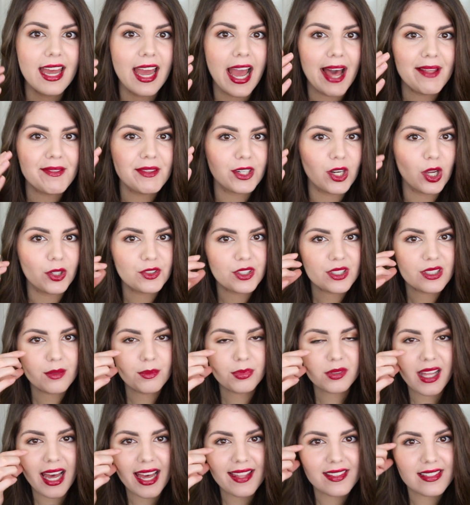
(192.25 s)
and then I'll just
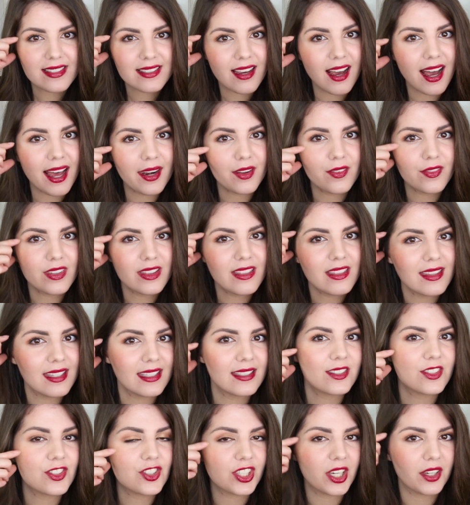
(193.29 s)
apply this kind of in
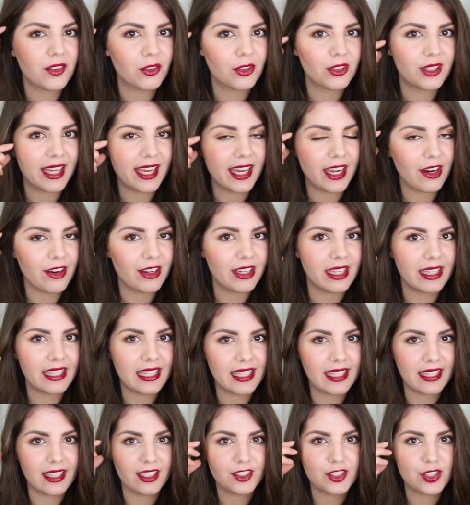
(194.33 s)
this general area
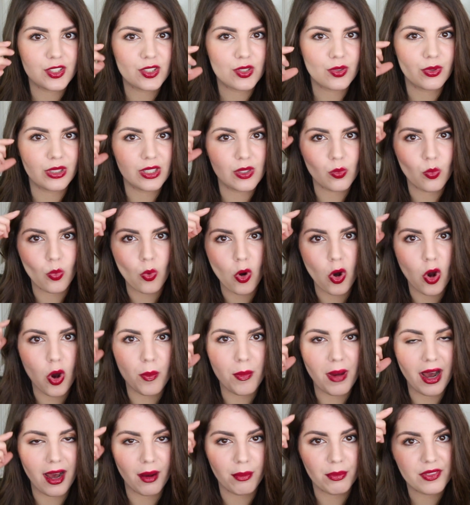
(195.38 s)
here just to really
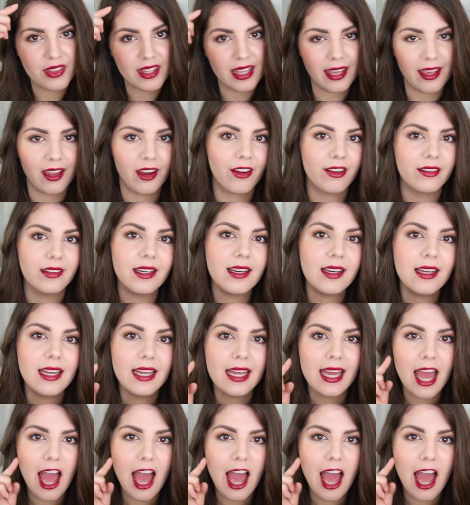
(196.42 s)
warm up the area.